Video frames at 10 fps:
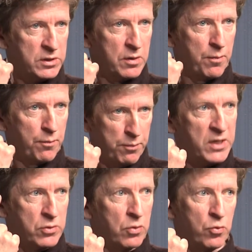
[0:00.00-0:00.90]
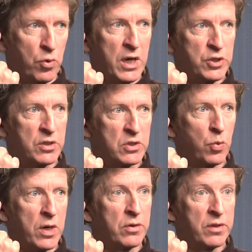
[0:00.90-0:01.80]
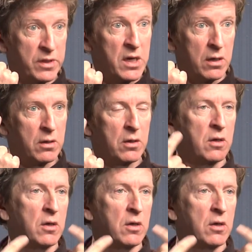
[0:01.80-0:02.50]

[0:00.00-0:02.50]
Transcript: it's in, yes, mental very much ration so. as well. Think. Although,